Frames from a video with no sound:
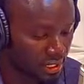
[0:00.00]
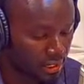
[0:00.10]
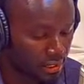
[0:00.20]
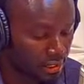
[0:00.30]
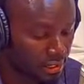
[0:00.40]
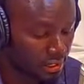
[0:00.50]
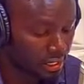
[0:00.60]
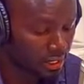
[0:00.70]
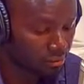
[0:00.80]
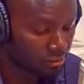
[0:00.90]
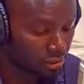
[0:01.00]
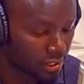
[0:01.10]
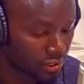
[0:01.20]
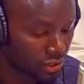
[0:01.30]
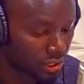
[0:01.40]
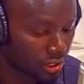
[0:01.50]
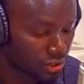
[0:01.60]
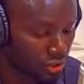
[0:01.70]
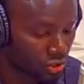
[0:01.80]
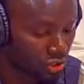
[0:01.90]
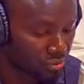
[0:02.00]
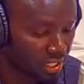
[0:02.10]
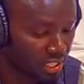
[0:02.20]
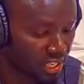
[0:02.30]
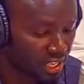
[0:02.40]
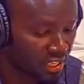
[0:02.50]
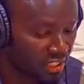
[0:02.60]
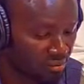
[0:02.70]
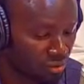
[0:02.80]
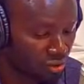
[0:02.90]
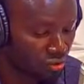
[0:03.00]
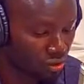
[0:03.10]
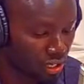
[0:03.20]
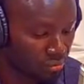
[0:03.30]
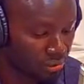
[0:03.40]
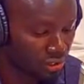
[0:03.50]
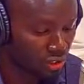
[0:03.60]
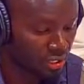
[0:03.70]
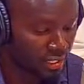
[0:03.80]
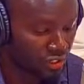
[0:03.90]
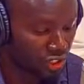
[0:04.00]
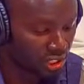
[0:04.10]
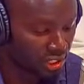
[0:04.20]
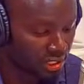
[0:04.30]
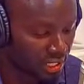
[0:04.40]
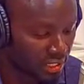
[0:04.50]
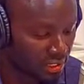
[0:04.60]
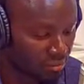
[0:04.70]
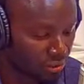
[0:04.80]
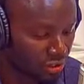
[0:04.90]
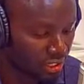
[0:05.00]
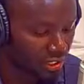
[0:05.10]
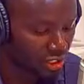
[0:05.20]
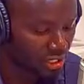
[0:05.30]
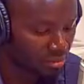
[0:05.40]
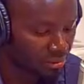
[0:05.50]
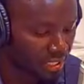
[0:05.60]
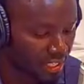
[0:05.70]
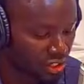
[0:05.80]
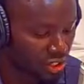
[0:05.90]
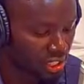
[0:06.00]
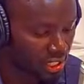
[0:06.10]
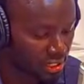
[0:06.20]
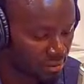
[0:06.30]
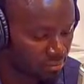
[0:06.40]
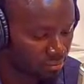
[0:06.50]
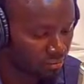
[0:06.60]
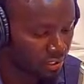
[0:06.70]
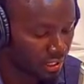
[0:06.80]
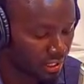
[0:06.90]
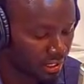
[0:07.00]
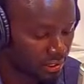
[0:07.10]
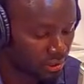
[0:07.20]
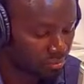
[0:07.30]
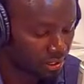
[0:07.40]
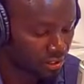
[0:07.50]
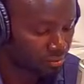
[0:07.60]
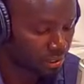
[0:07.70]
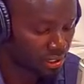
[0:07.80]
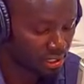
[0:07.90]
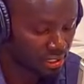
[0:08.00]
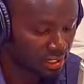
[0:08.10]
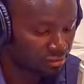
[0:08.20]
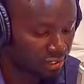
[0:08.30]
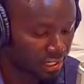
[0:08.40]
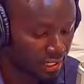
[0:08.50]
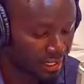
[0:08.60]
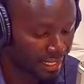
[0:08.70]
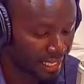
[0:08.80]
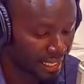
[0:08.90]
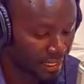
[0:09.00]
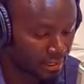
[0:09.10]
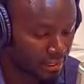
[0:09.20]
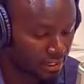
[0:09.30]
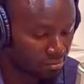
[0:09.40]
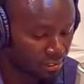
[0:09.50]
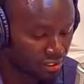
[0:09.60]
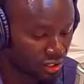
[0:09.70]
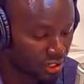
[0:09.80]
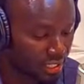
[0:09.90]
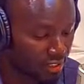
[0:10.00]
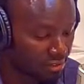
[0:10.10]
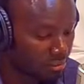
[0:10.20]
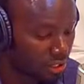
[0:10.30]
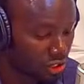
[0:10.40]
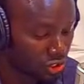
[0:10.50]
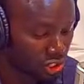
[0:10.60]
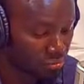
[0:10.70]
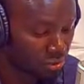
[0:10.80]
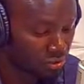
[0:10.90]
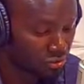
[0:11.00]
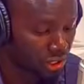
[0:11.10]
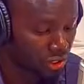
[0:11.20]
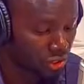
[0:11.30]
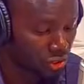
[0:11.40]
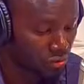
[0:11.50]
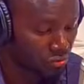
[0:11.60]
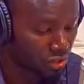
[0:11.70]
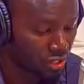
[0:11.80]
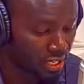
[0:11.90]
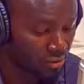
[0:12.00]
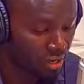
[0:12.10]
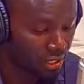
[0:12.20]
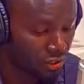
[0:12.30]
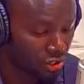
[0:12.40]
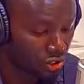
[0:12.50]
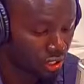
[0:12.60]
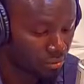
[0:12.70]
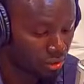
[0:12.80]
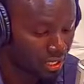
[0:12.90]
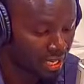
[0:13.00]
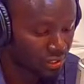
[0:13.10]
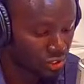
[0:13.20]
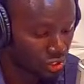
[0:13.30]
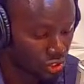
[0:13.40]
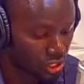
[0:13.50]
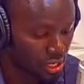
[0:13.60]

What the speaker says: The attack comes as tensions remain high in both Warab and Unity States amid a disarmament exercise. Earlier this month, President Salva Kiir declared a 6-month state of emergency in both regions following a rise in tribal clashes.